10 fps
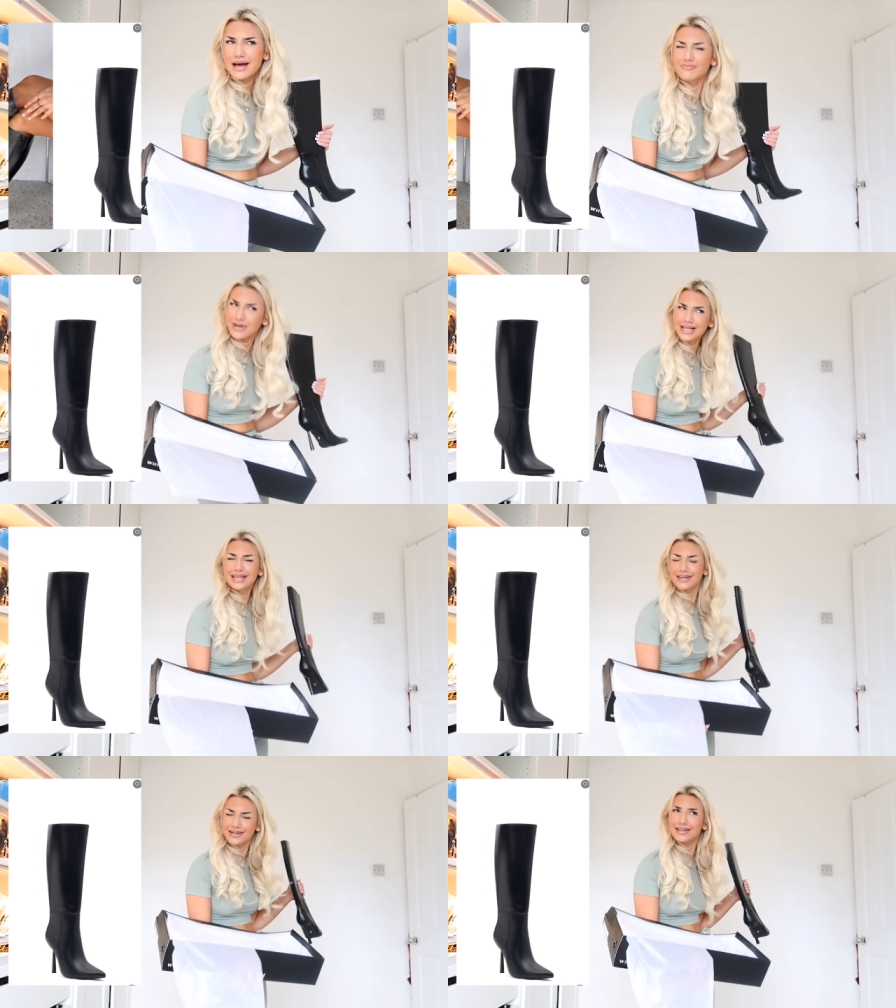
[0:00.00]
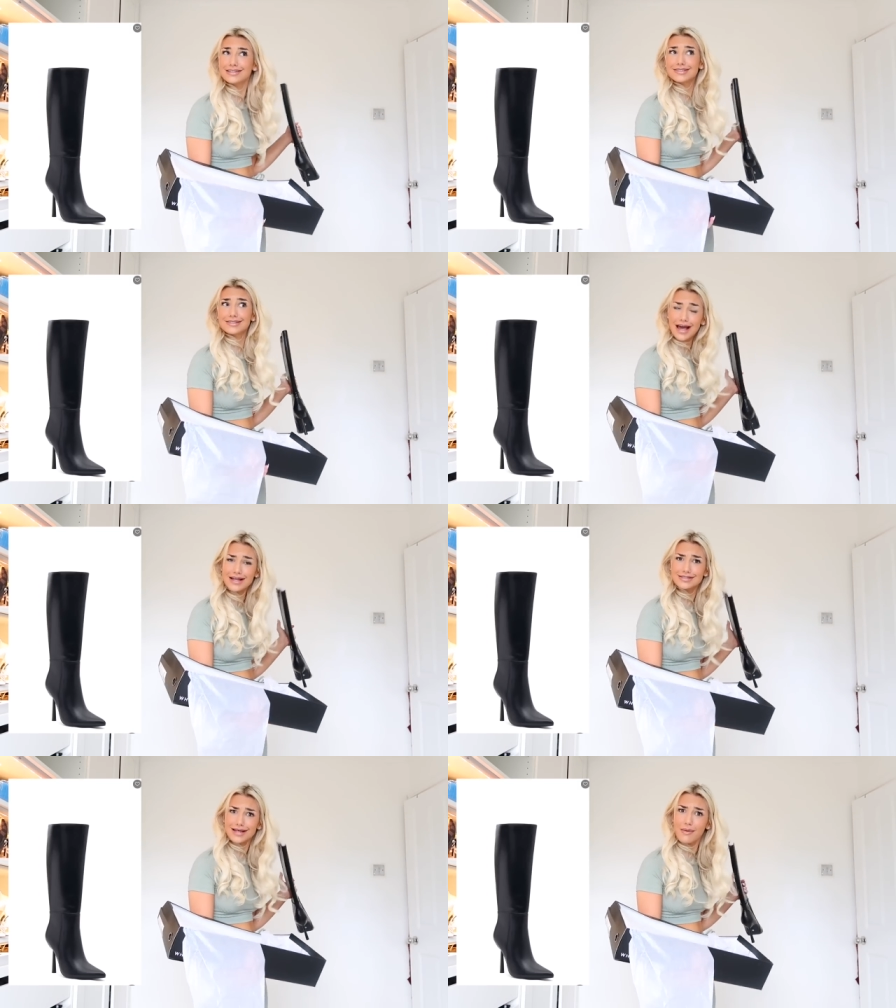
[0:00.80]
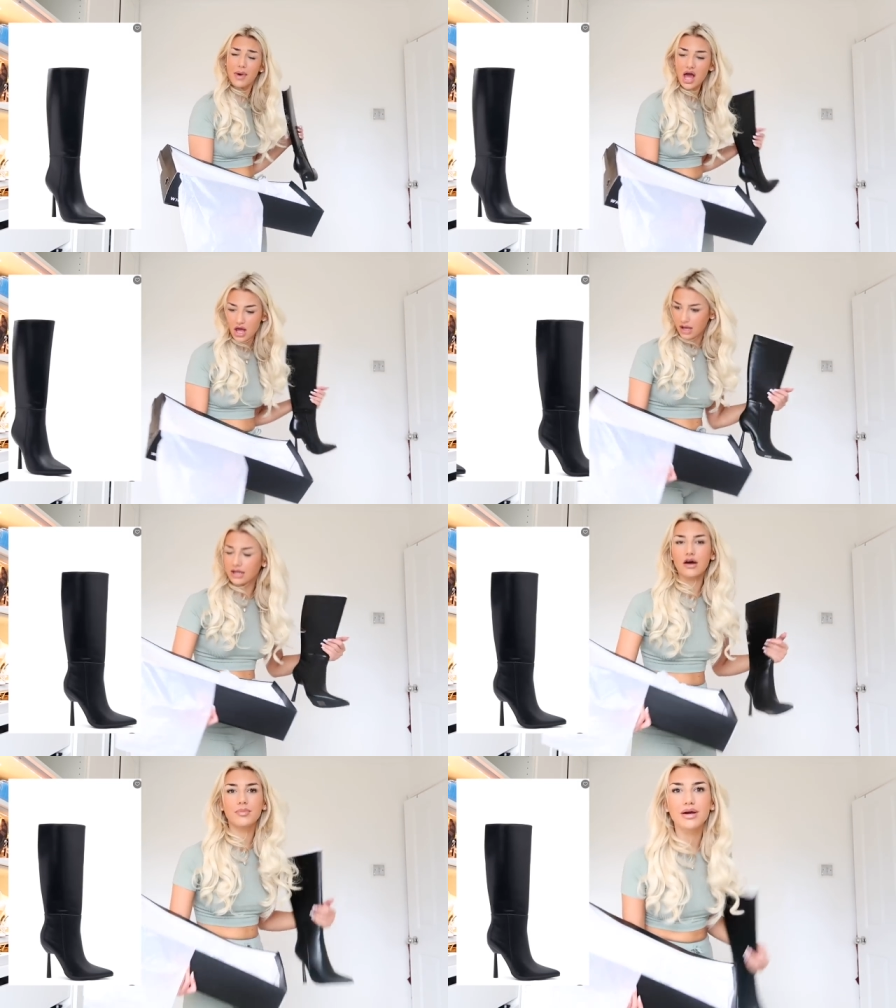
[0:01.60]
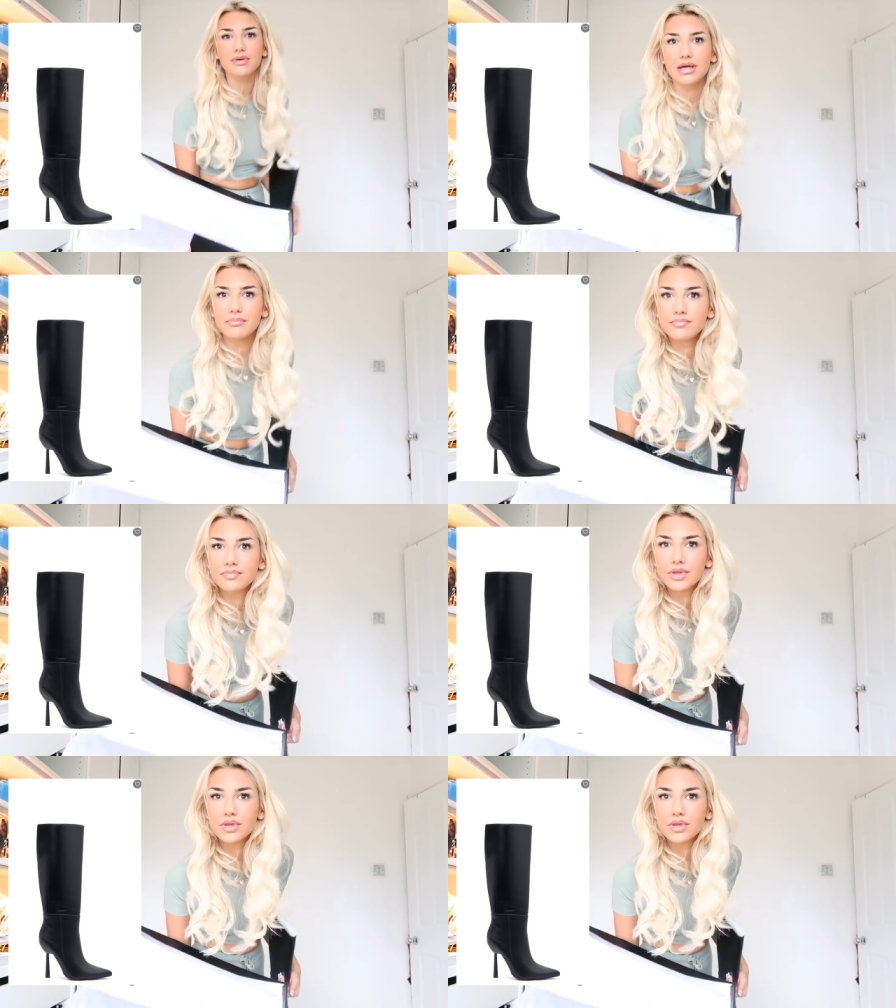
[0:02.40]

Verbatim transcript: I'm really gonna need to get some and now I'm here with them.